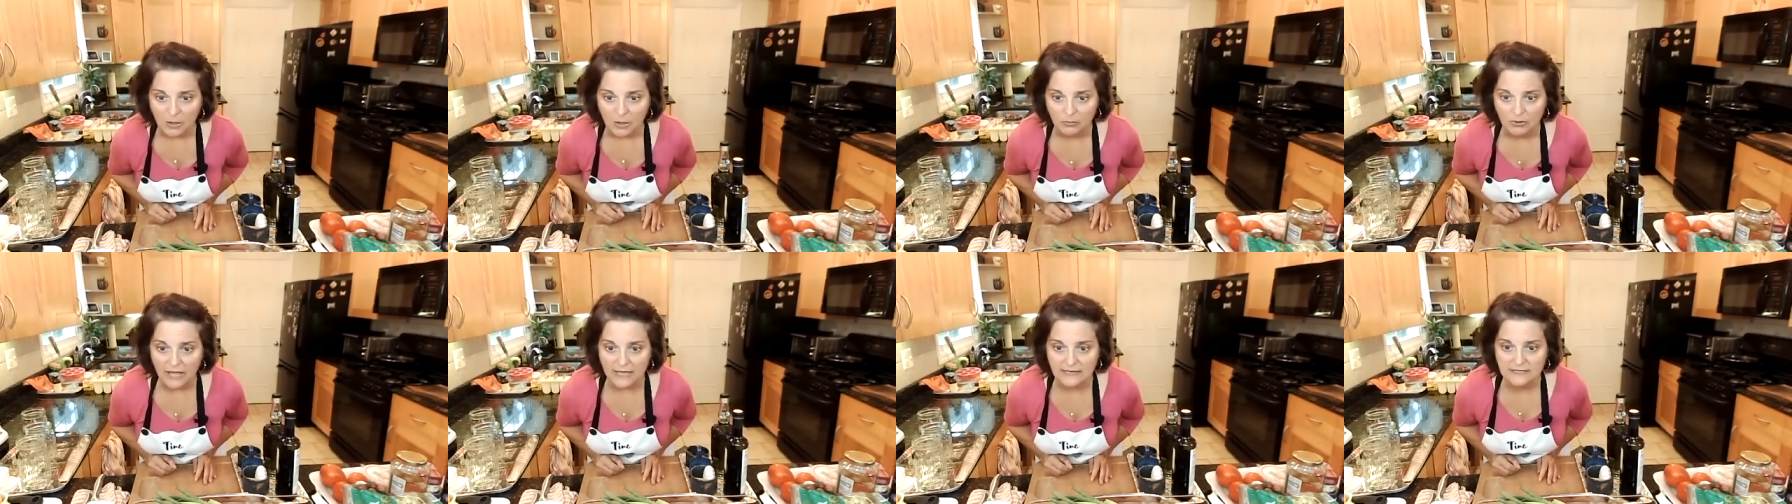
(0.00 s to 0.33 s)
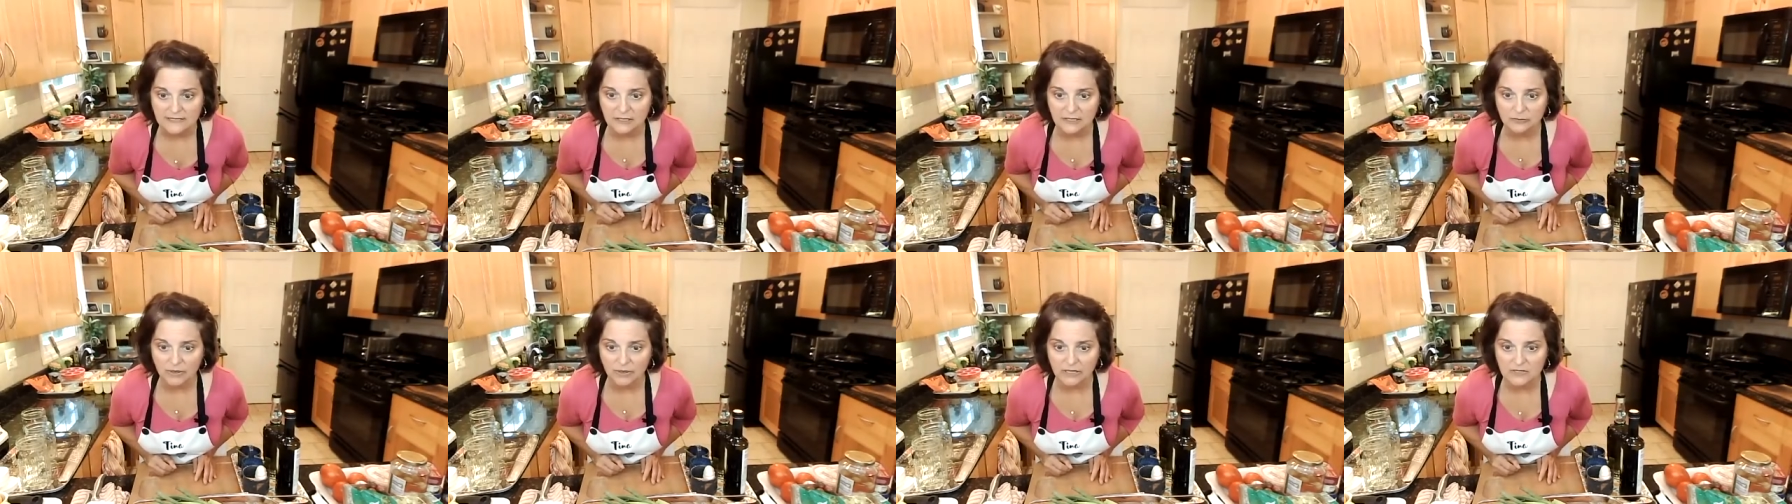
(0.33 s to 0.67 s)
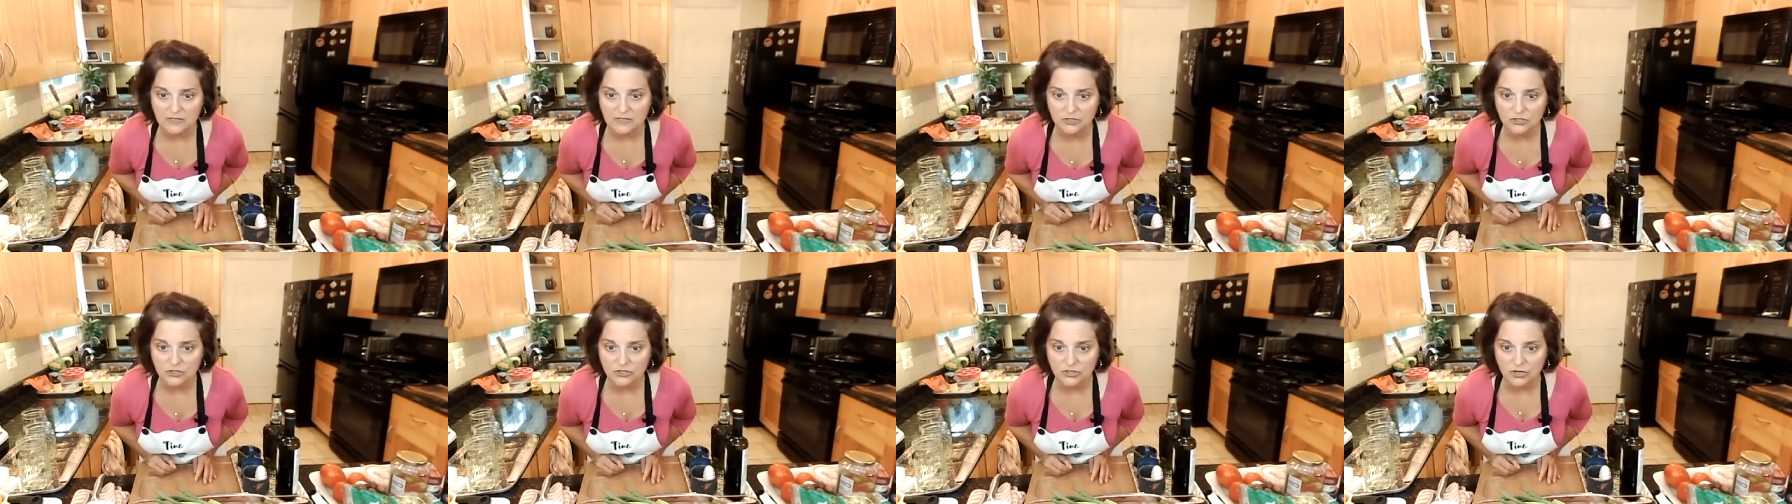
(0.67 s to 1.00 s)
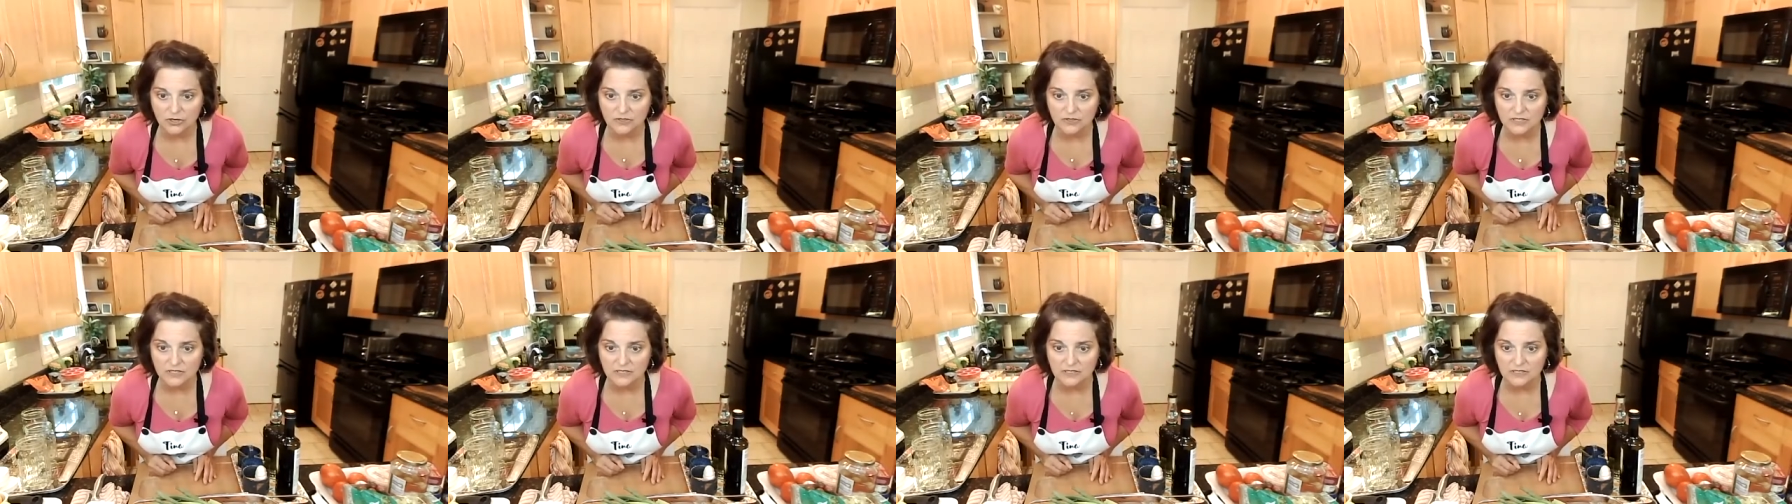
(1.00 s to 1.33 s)
Plastic mason
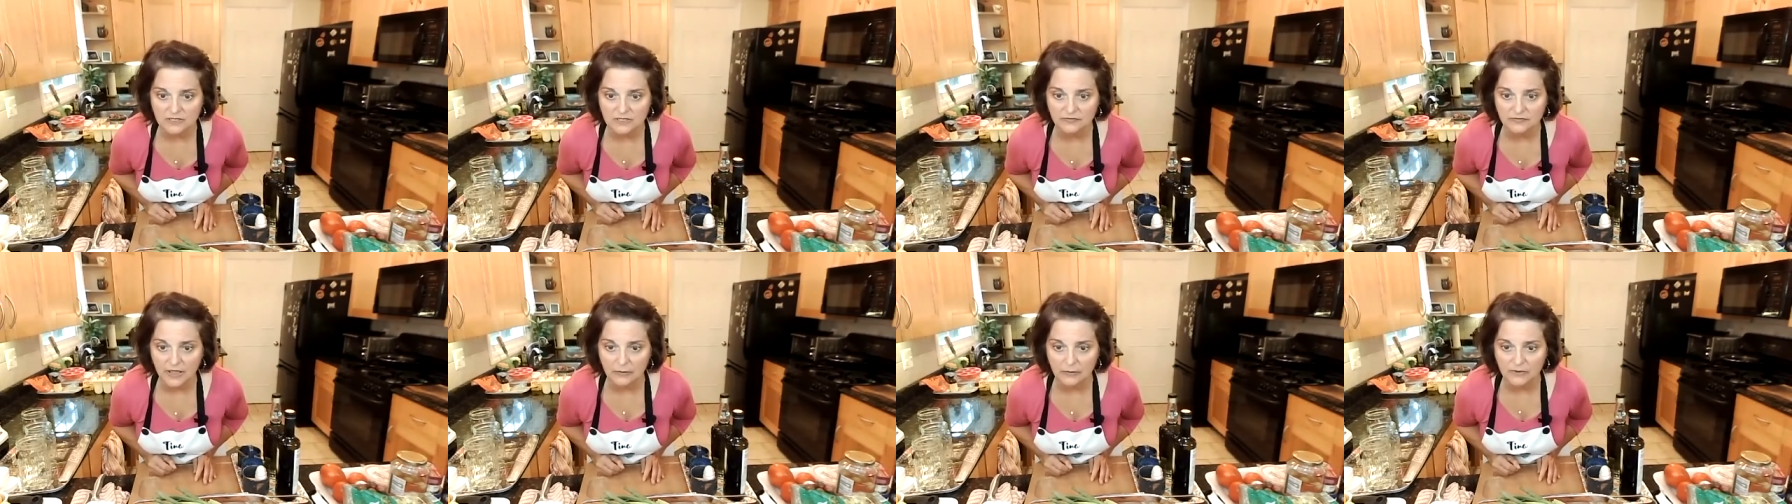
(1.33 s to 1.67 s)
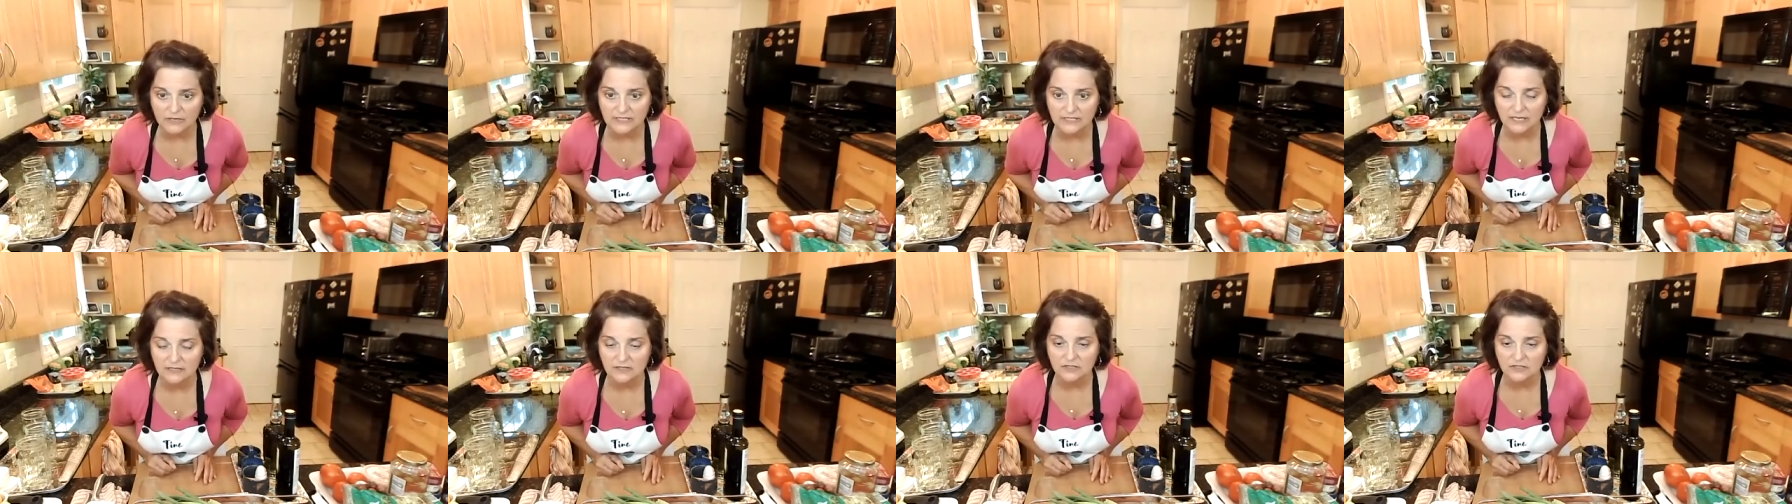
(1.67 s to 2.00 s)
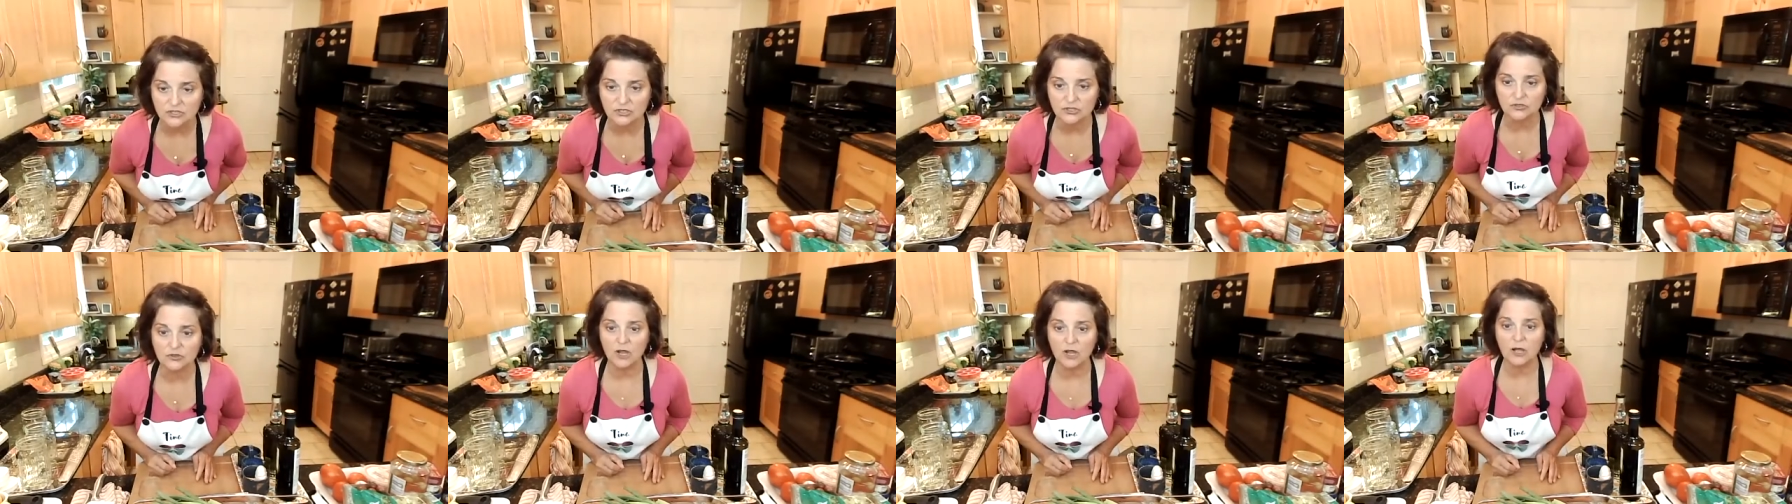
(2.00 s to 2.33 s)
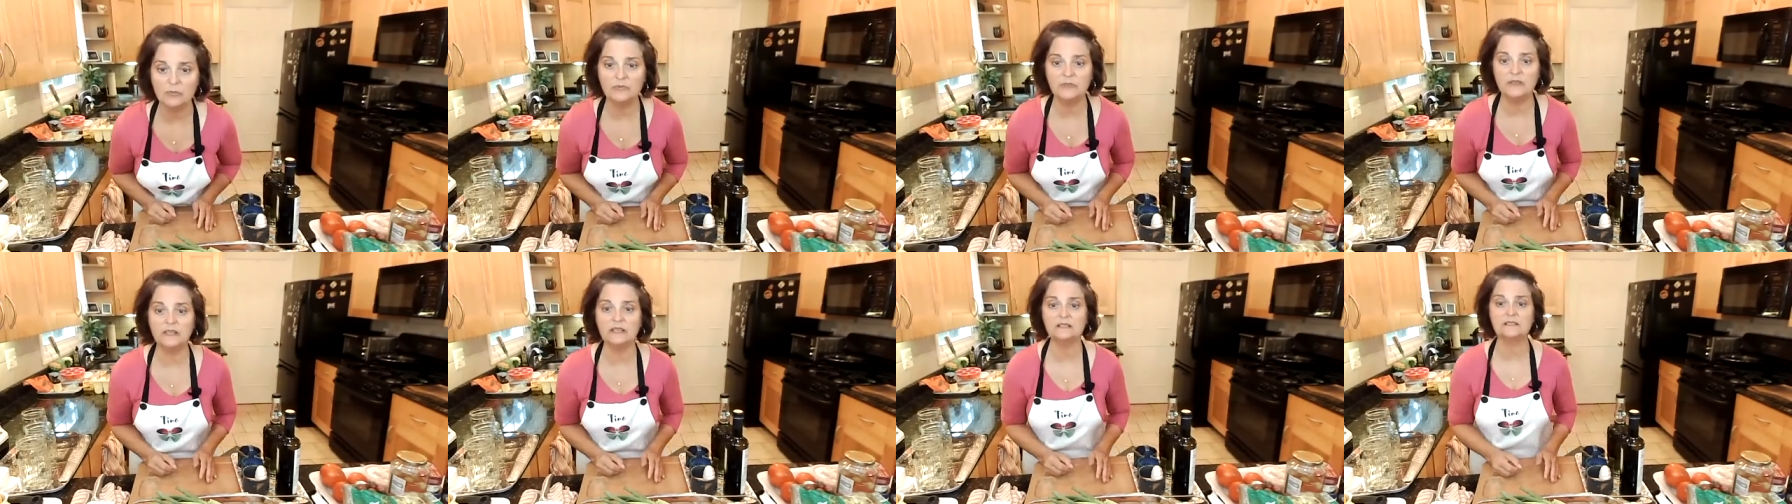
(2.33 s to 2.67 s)
jars, since the family tends to
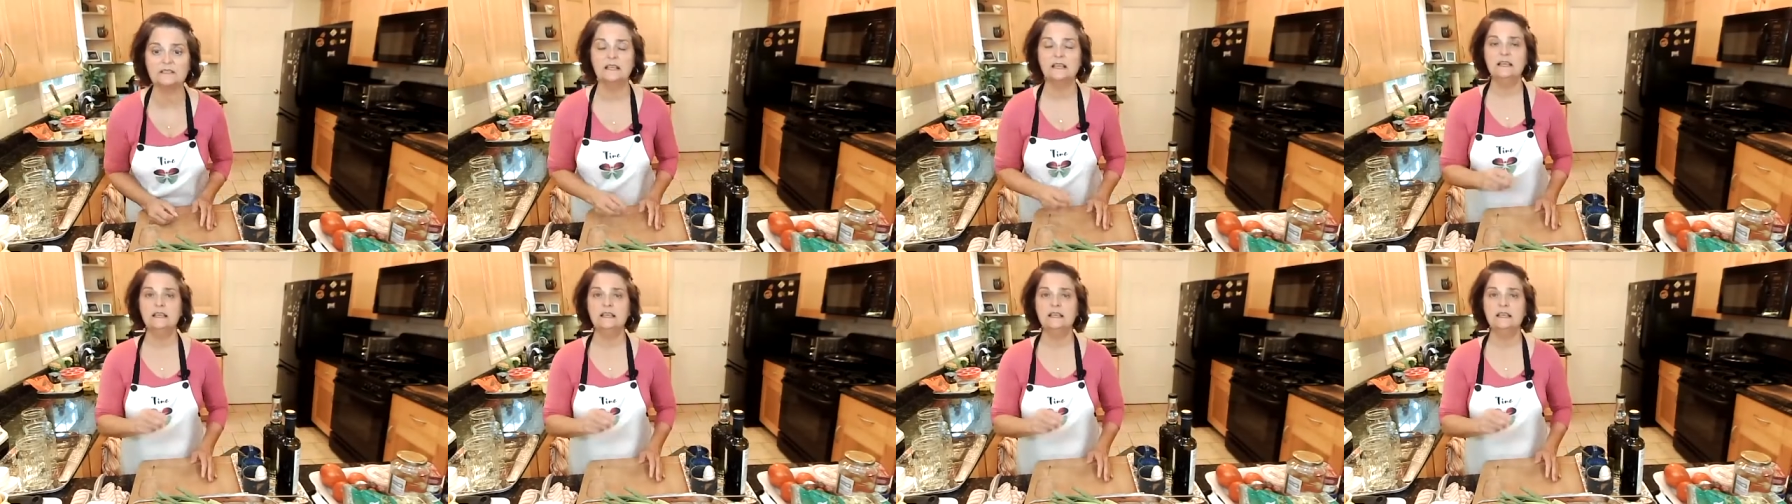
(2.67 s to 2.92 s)
drop things.